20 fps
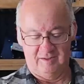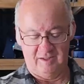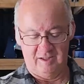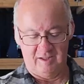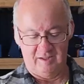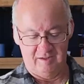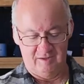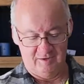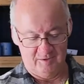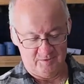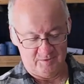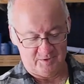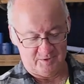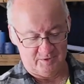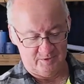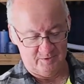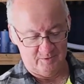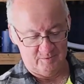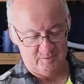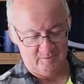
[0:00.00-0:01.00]
That looks
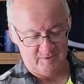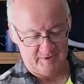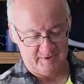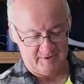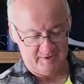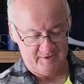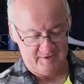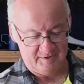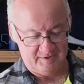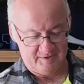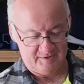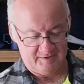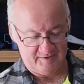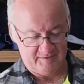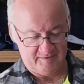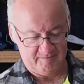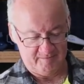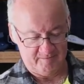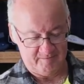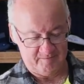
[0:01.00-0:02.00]
cool, that does.
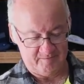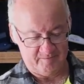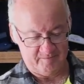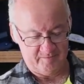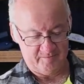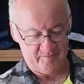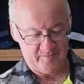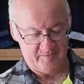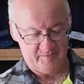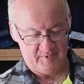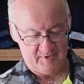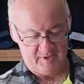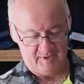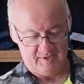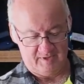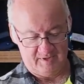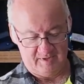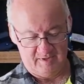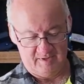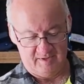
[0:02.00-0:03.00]

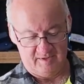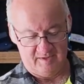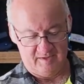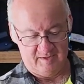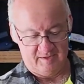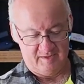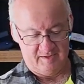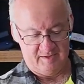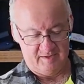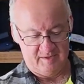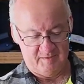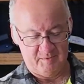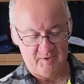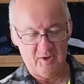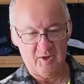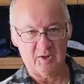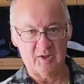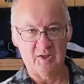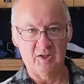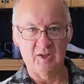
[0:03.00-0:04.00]
It's a
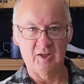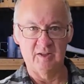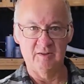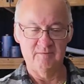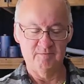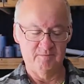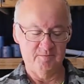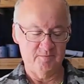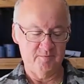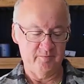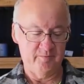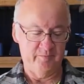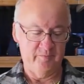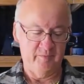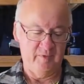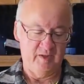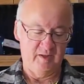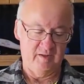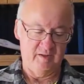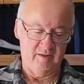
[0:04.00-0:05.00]
bit like a
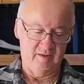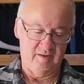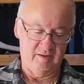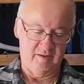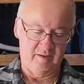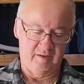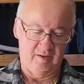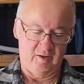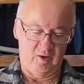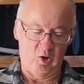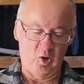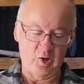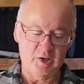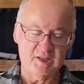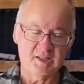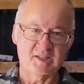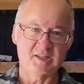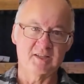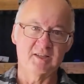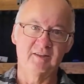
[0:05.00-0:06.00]

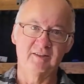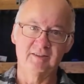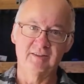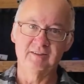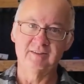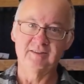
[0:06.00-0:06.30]
ice.